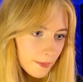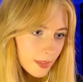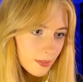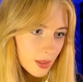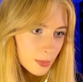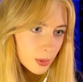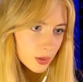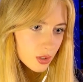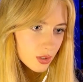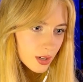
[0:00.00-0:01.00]
If they
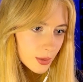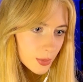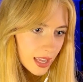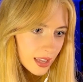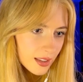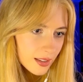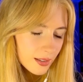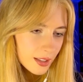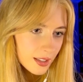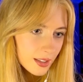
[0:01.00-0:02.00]
push straight away,
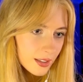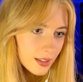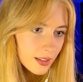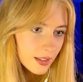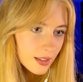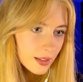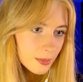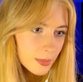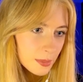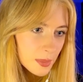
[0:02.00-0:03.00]

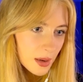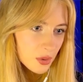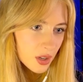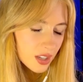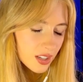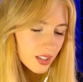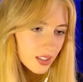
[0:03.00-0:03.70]
maybe my rook